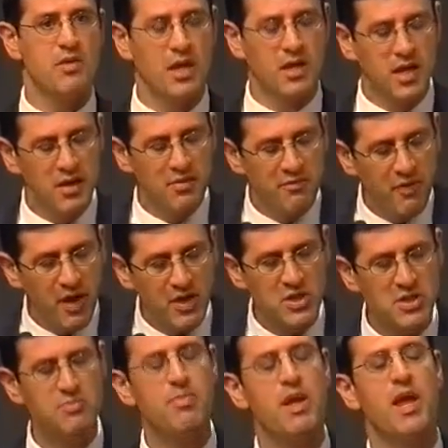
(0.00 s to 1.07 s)
that
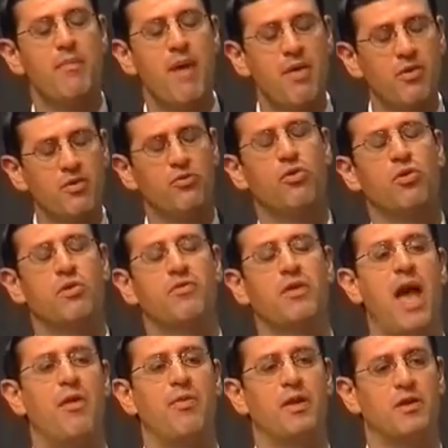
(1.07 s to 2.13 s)
convinced me about the truth of
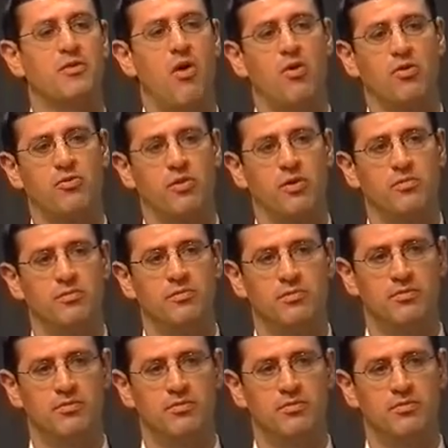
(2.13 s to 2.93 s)
Catholic doctrine.